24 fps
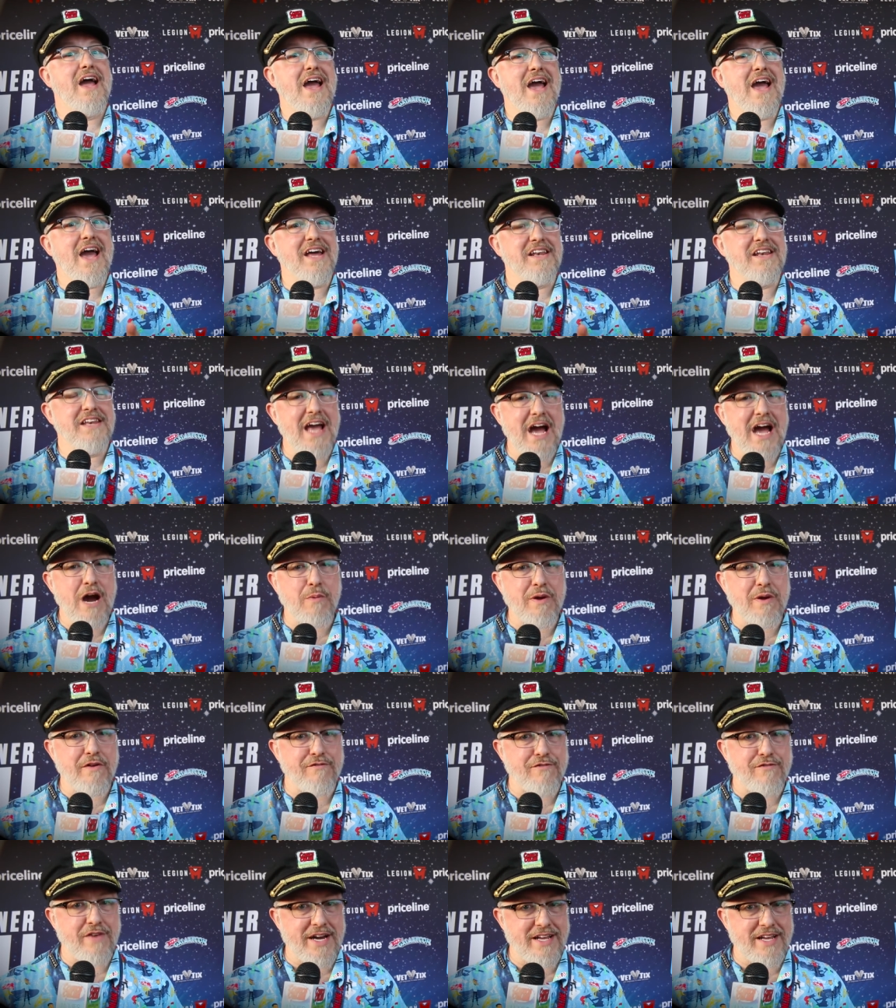and now
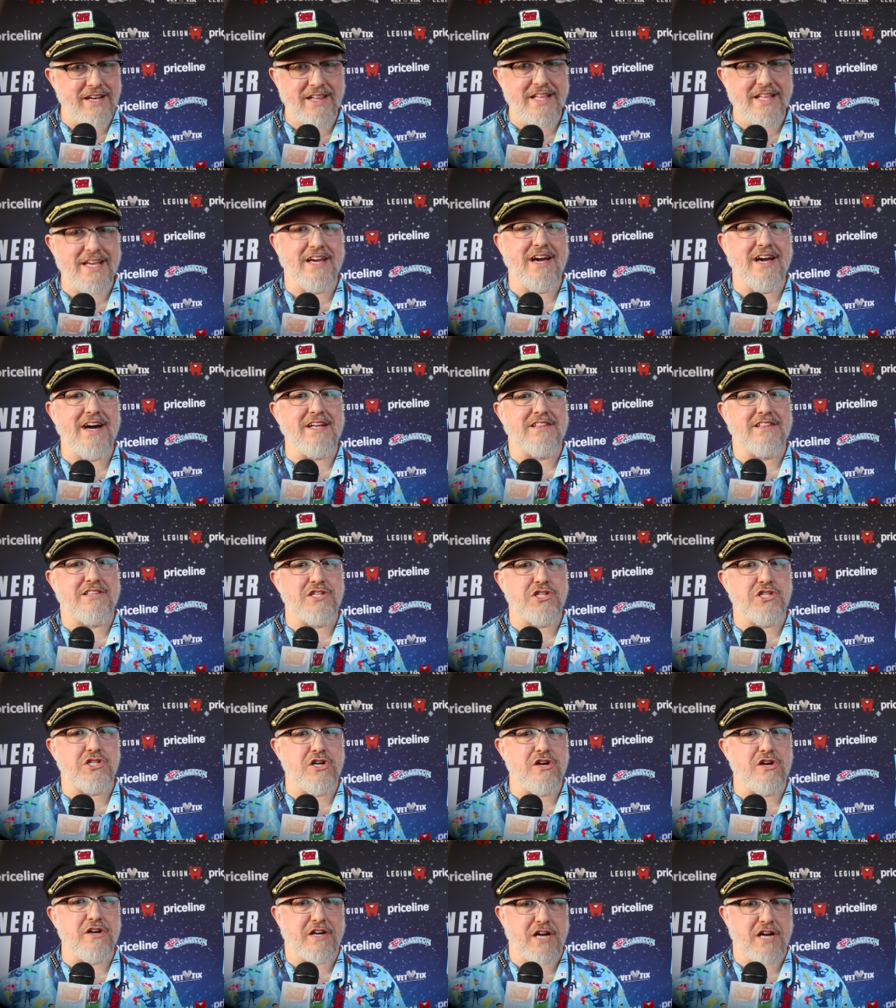we finally got the
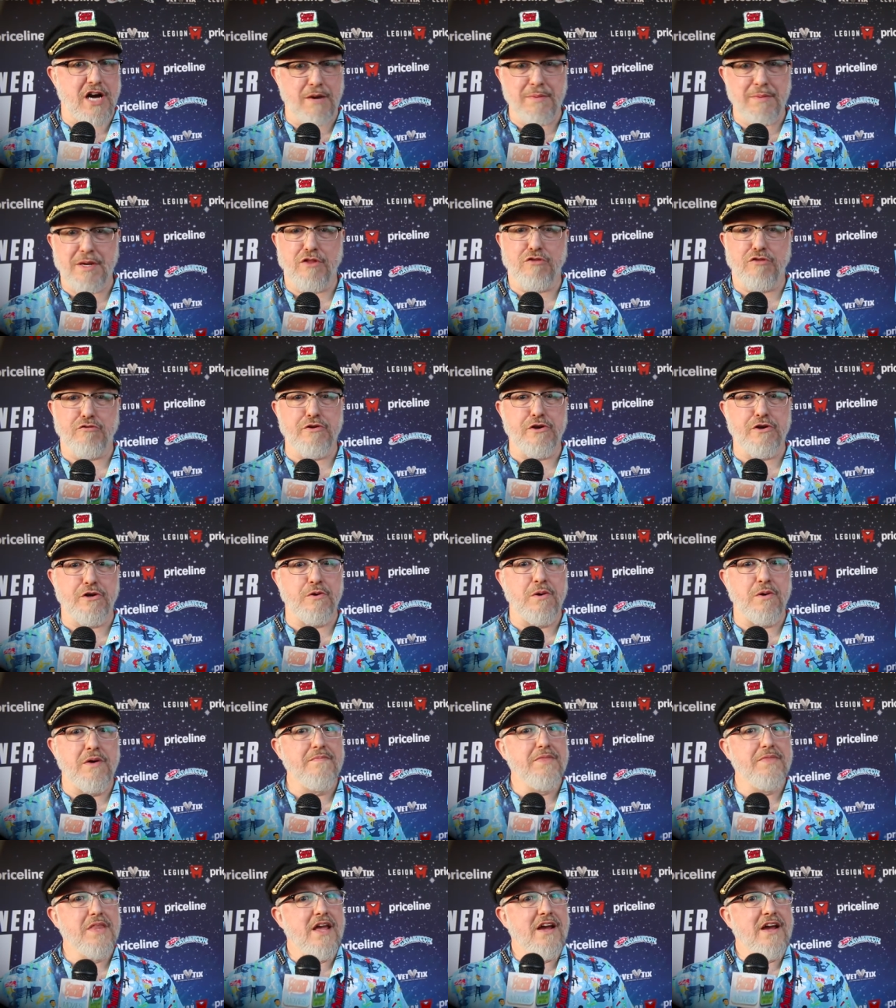start coming through.
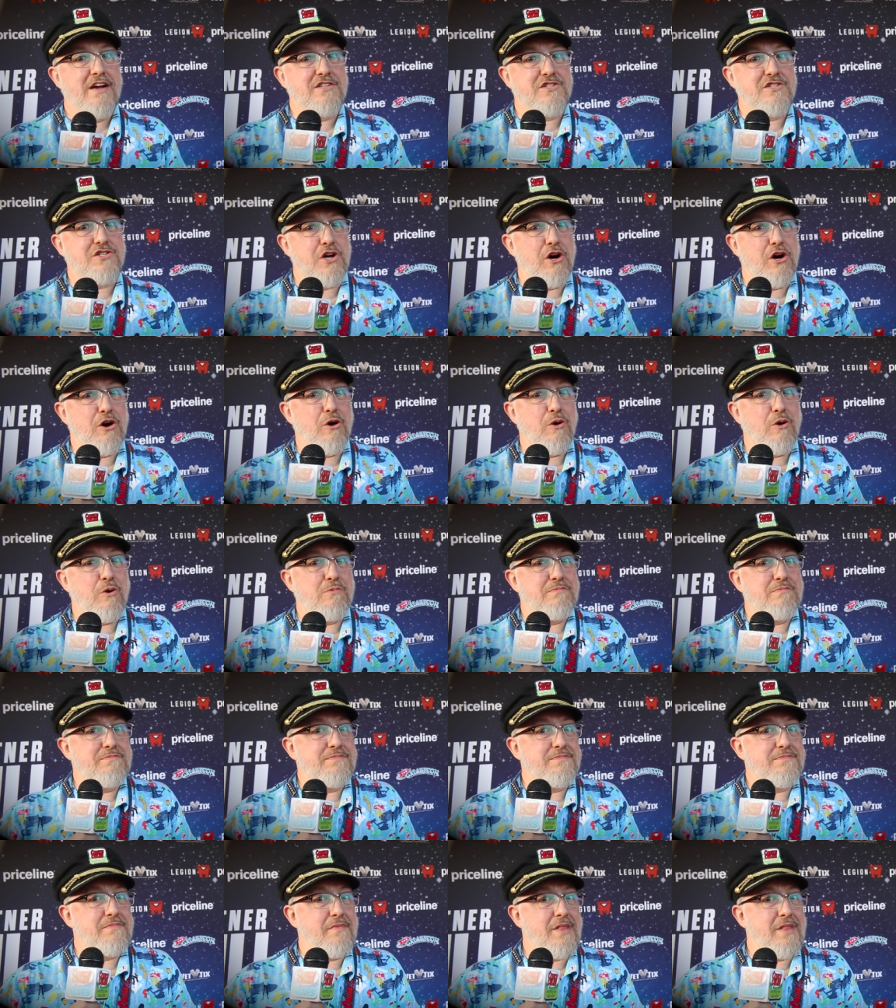So
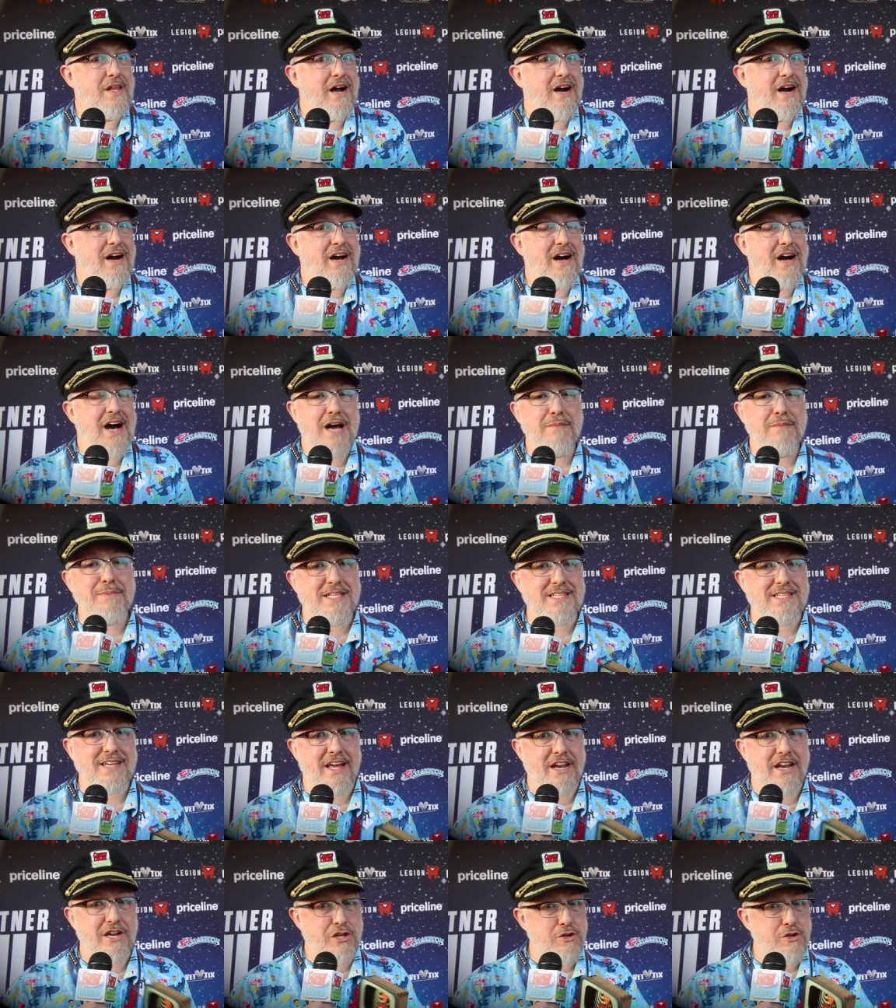uh, I'm
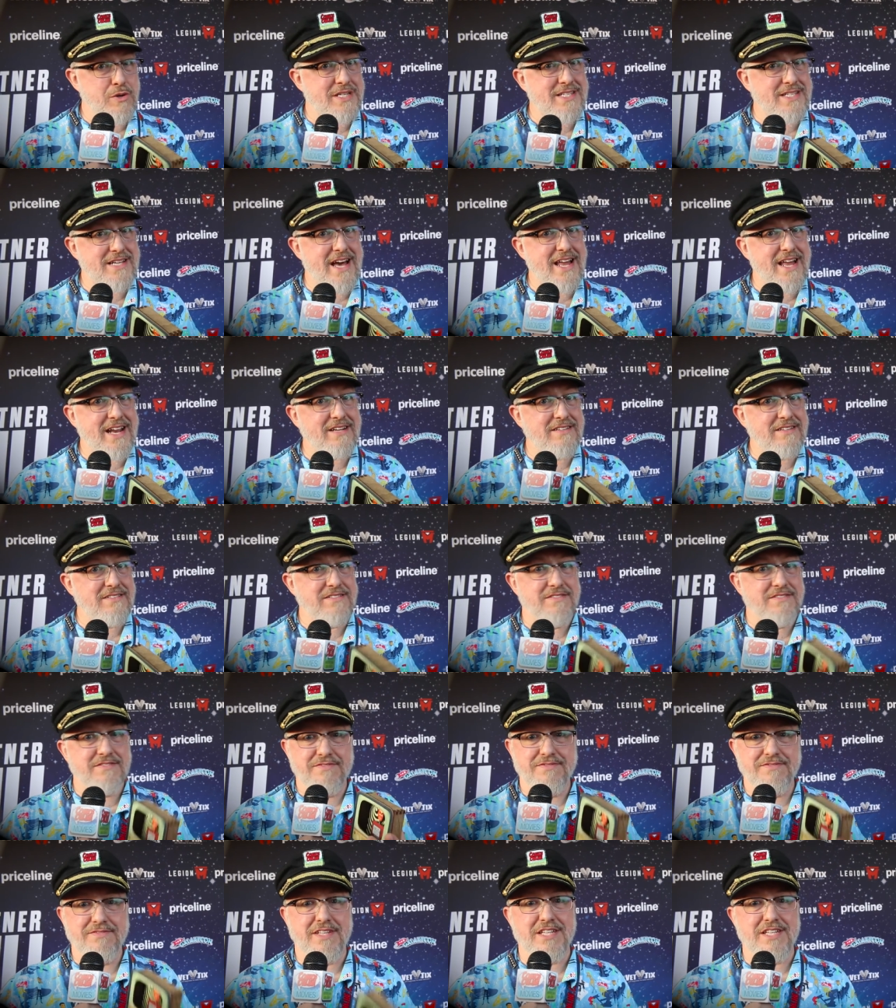excited. You excited?
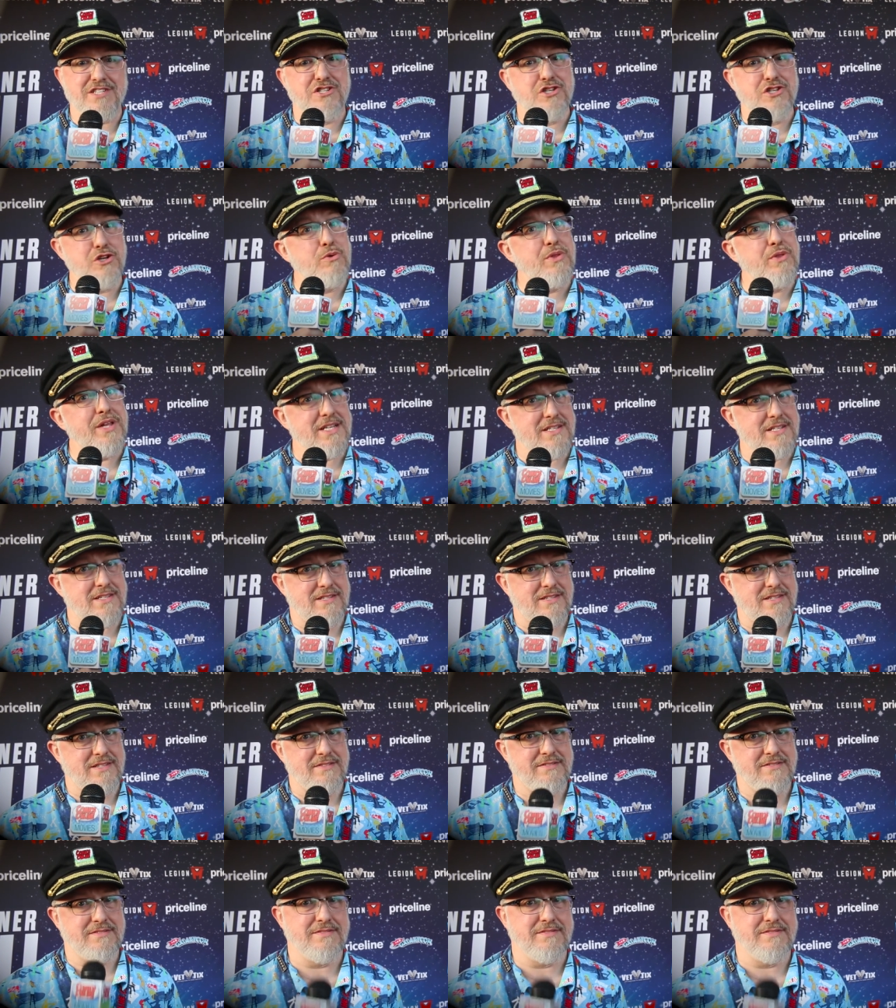Let's do this.